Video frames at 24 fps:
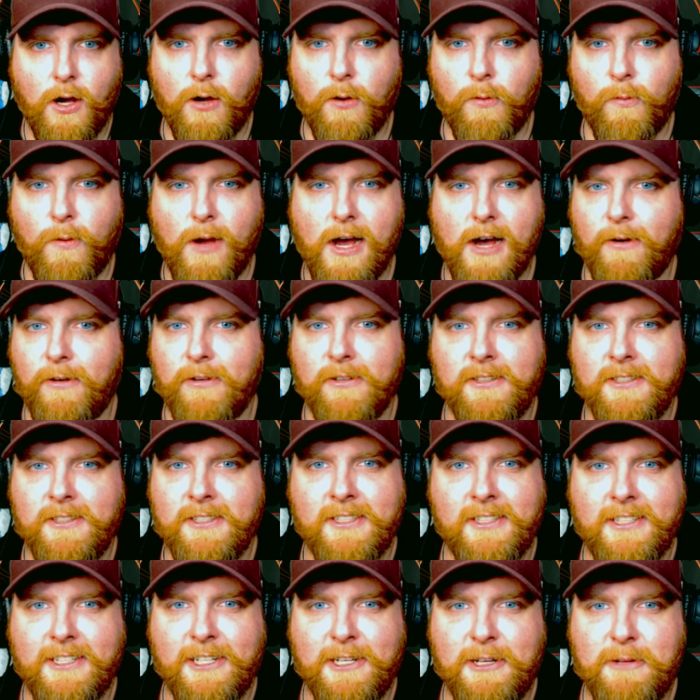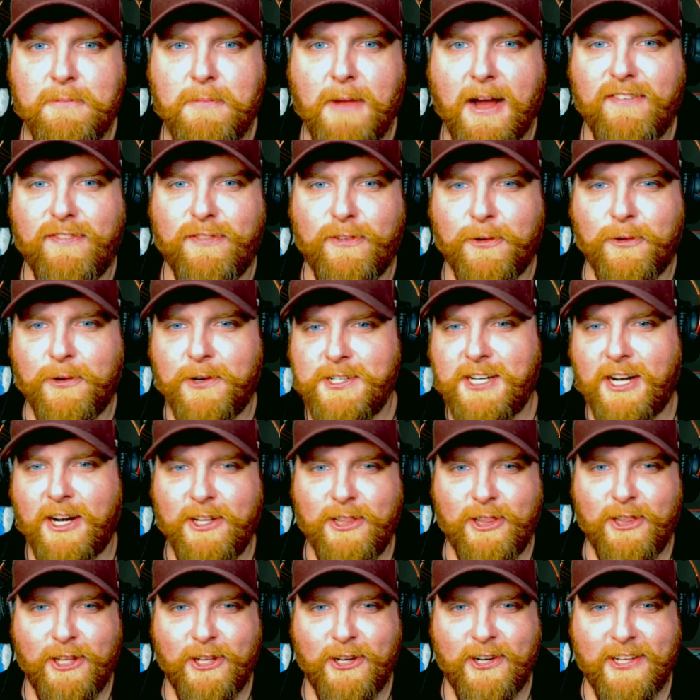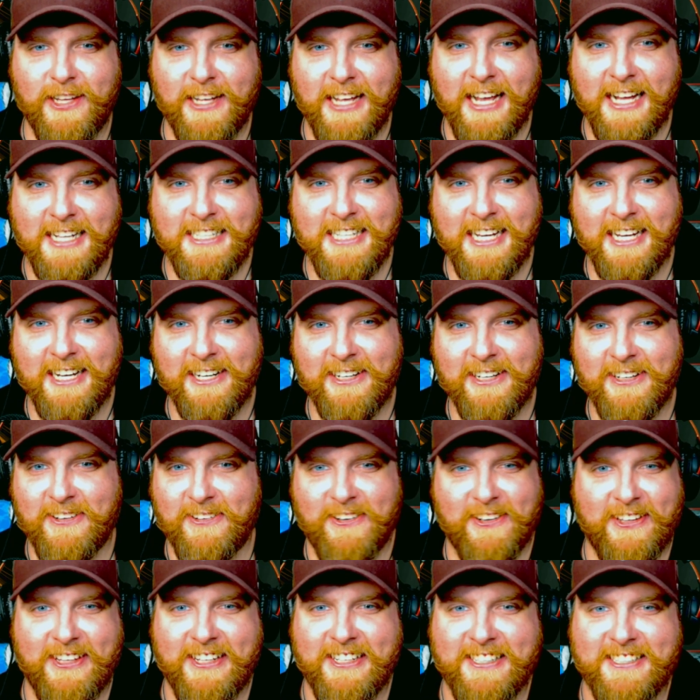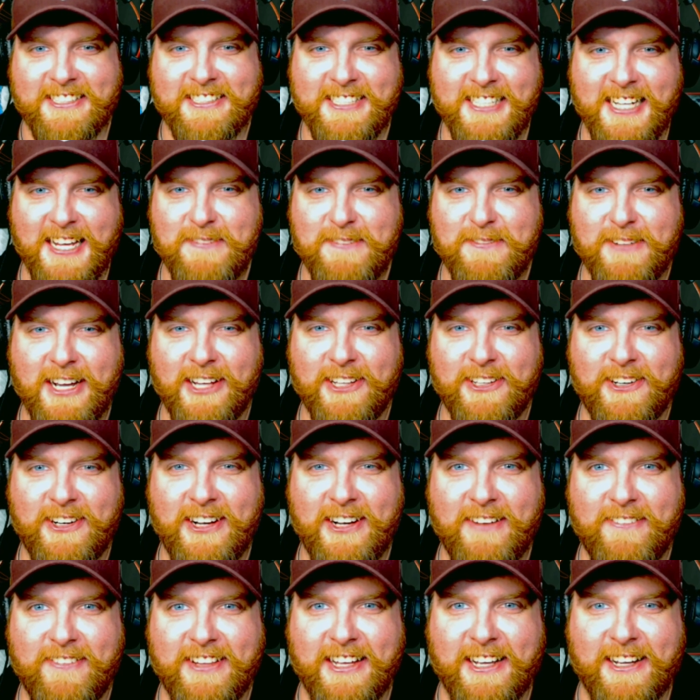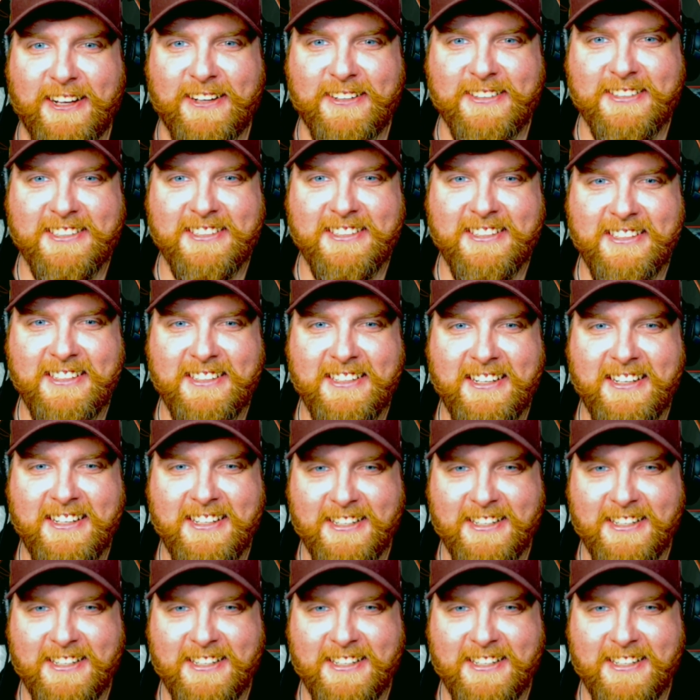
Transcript: Oh, wow. My floors are literally identical to this. Same color and everything. And flooring.